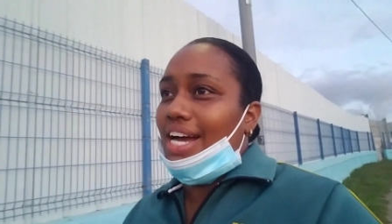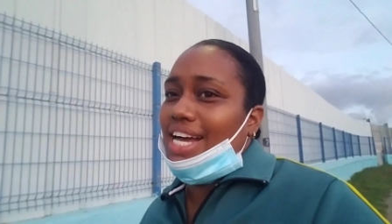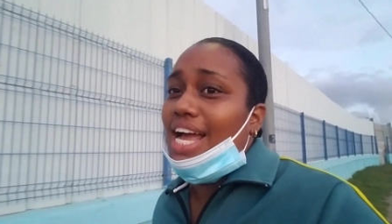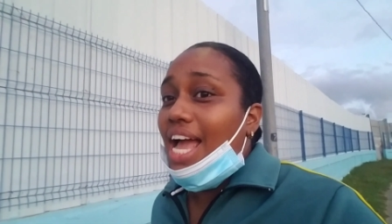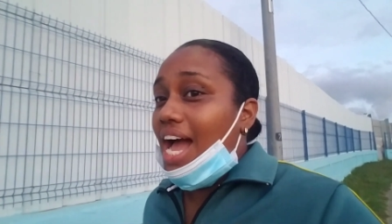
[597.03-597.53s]

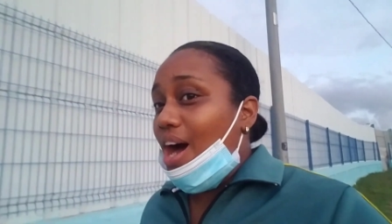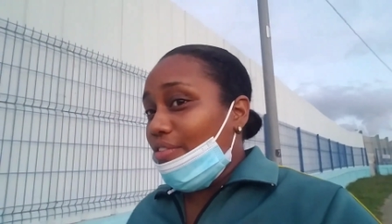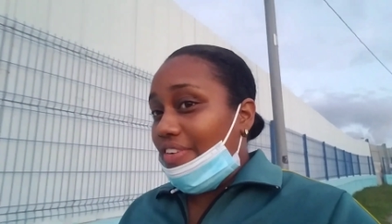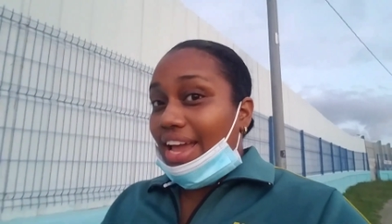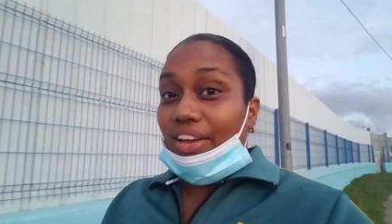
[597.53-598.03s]

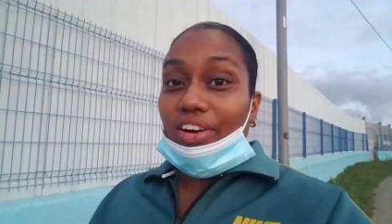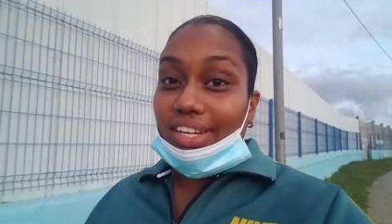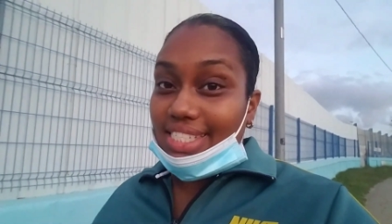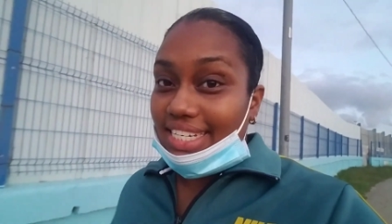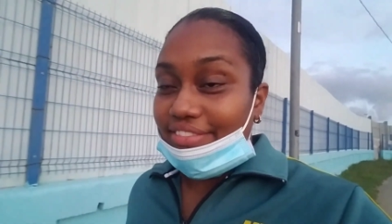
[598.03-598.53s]
how far i
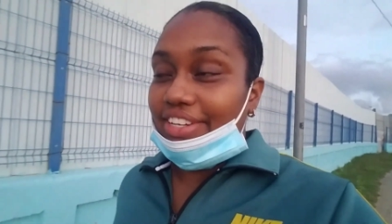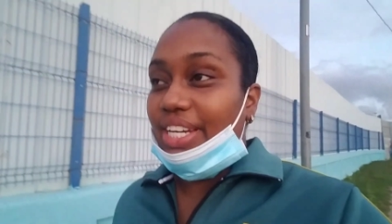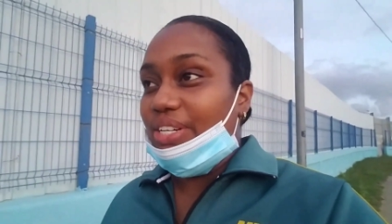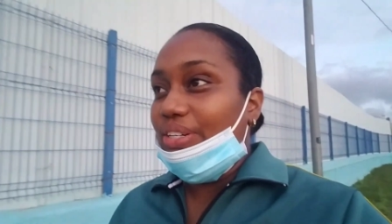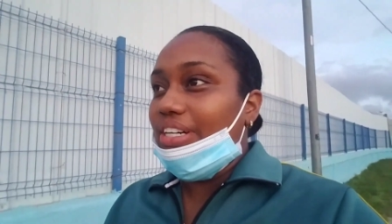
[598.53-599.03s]
got in a
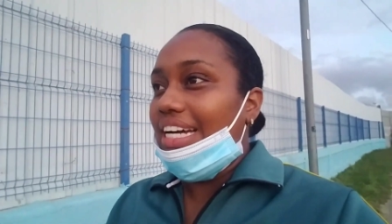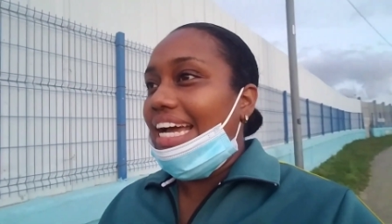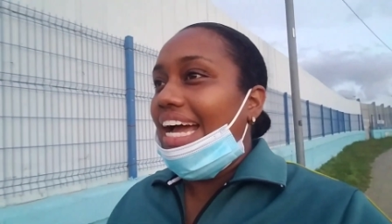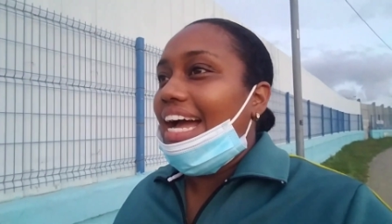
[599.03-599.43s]
video